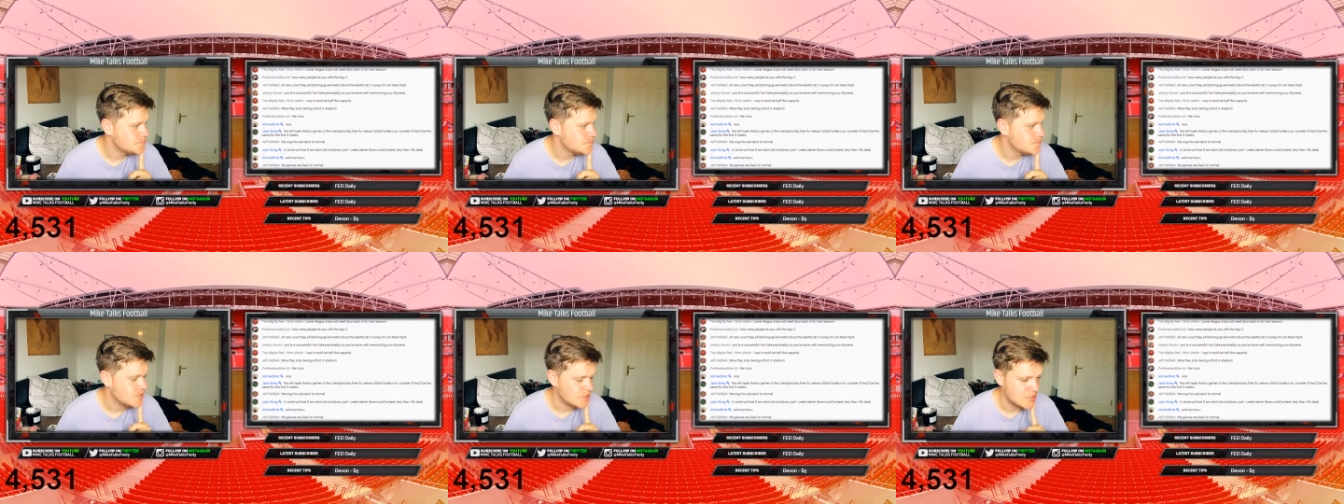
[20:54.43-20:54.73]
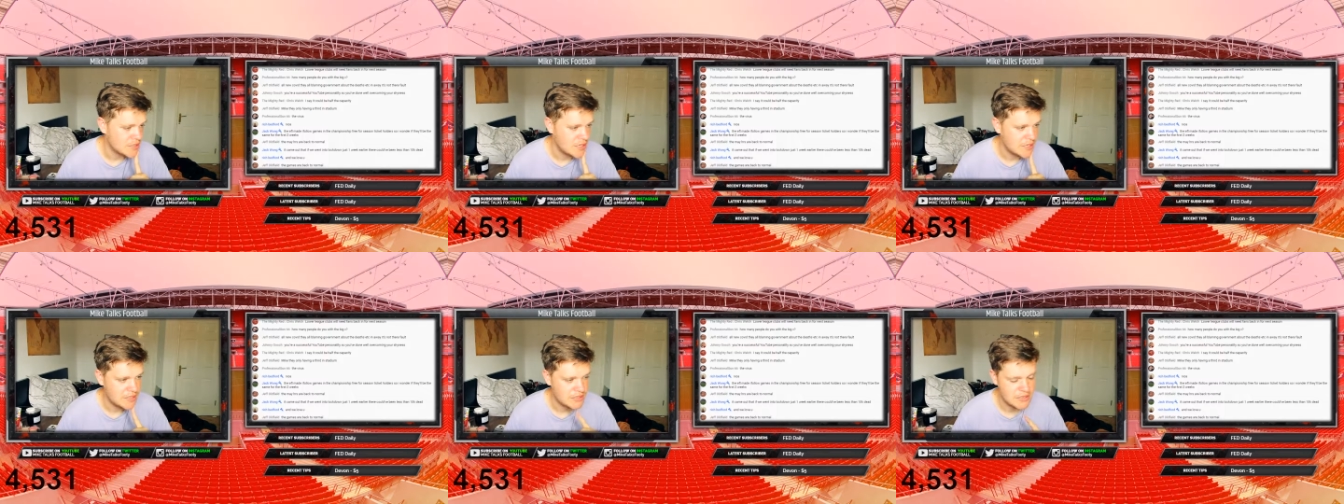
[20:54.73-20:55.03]
the
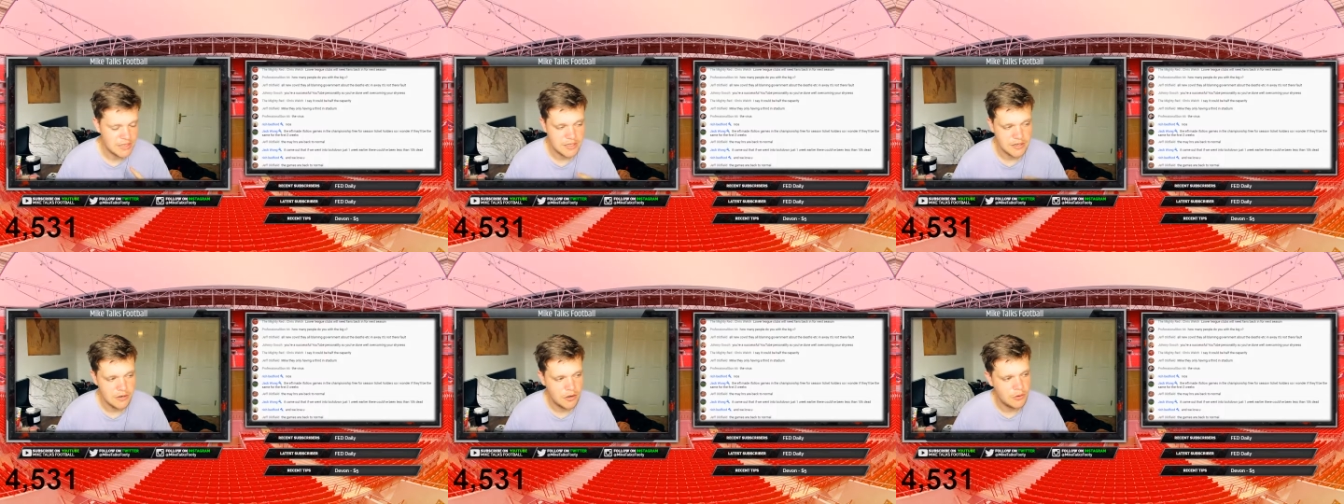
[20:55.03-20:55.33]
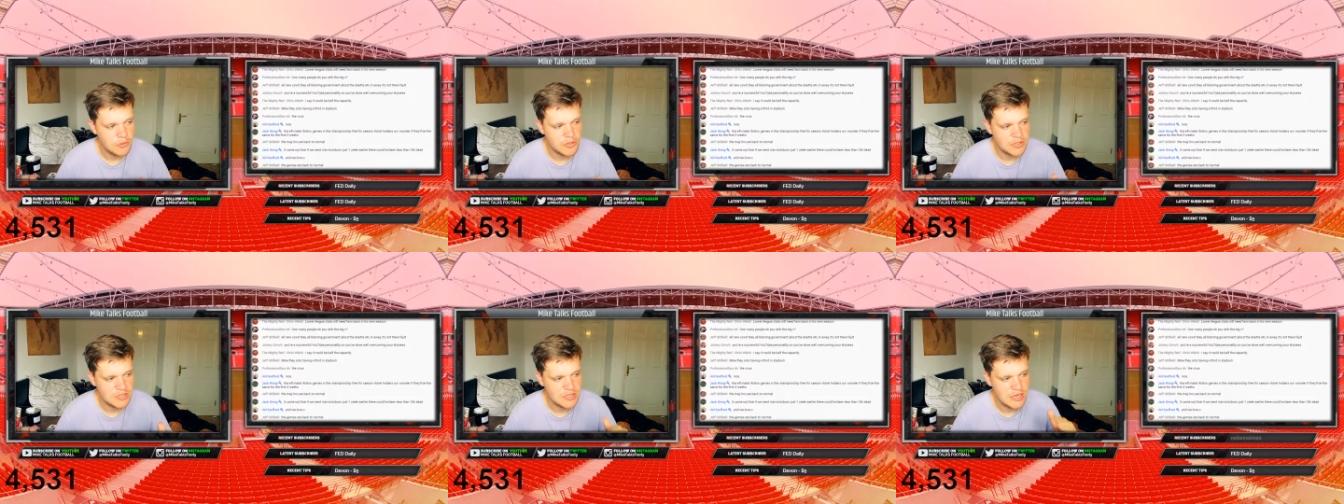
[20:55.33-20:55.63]
season ticket
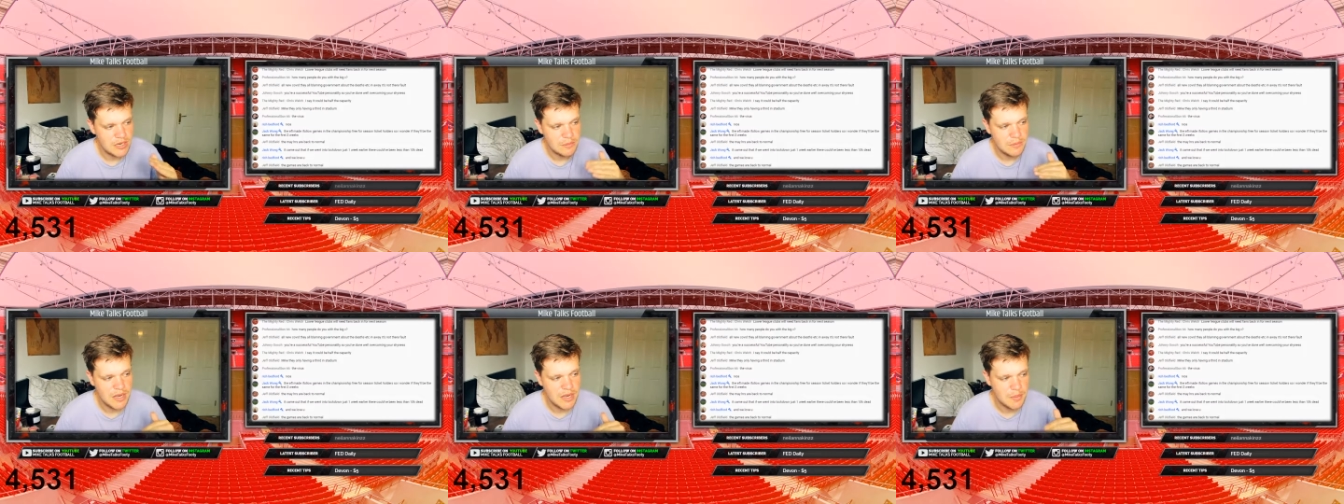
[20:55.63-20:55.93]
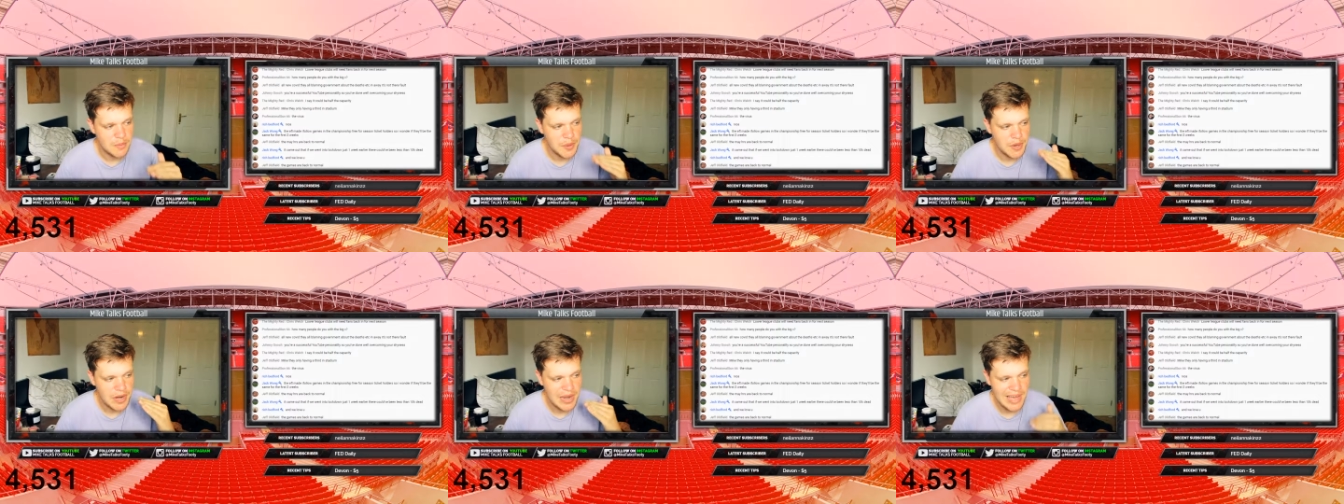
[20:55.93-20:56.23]
holders, and then
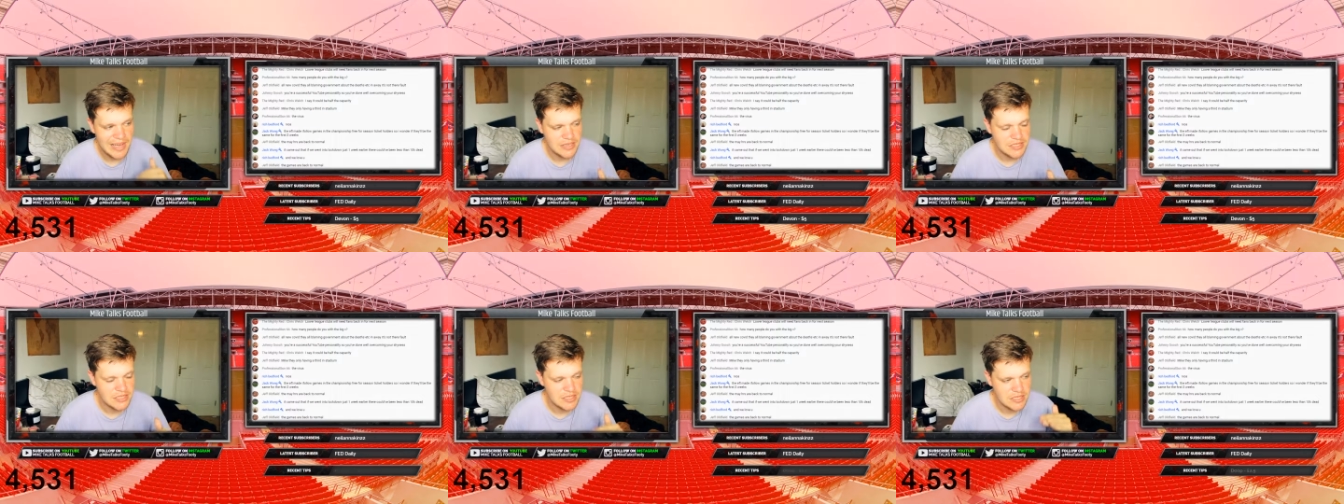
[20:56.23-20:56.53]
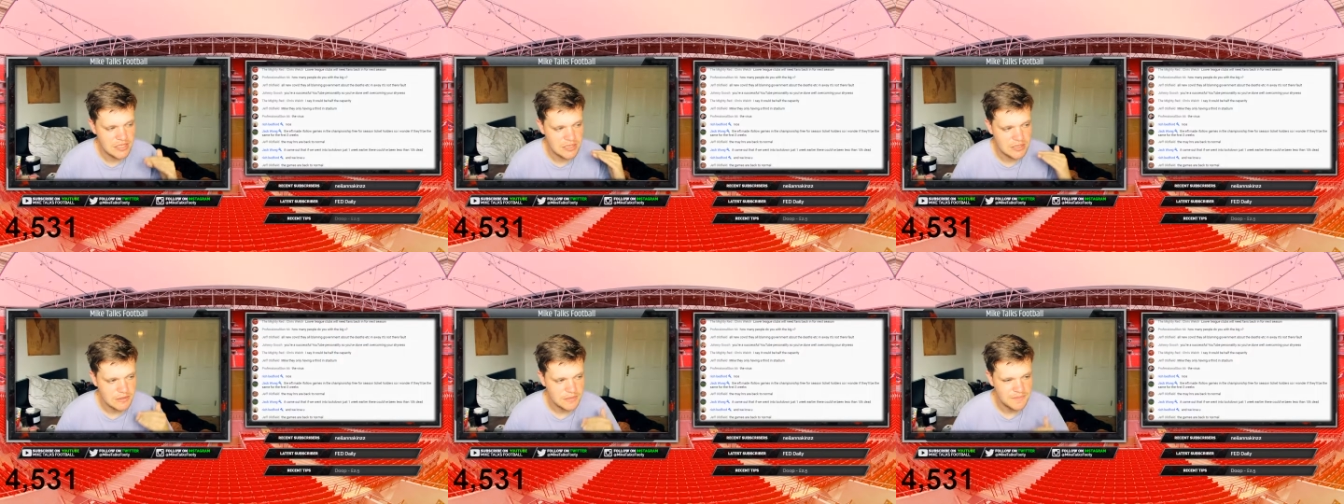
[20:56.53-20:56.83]
maybe
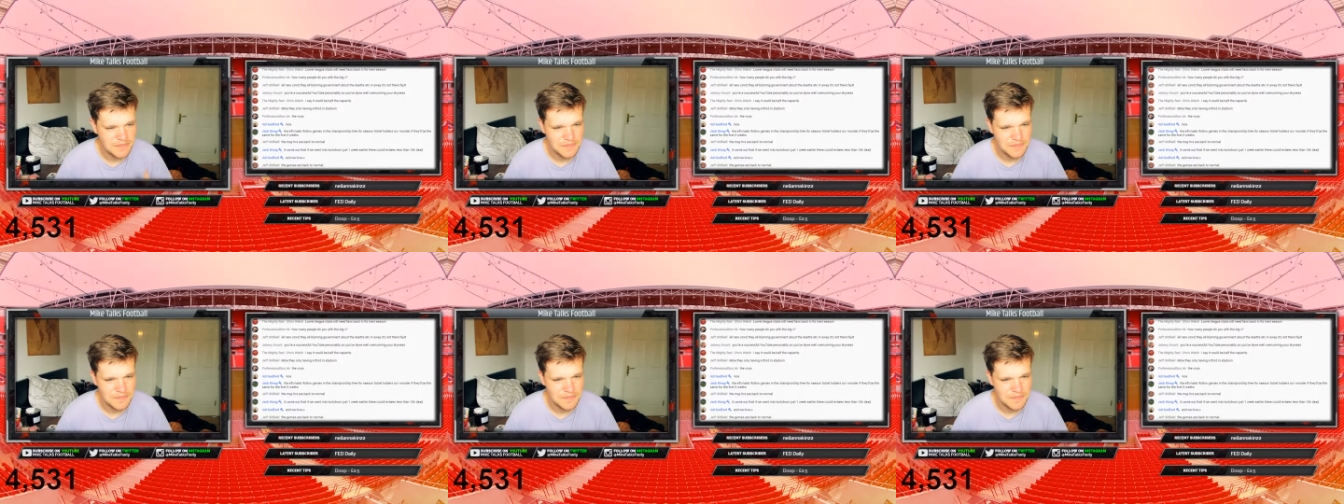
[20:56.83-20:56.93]
less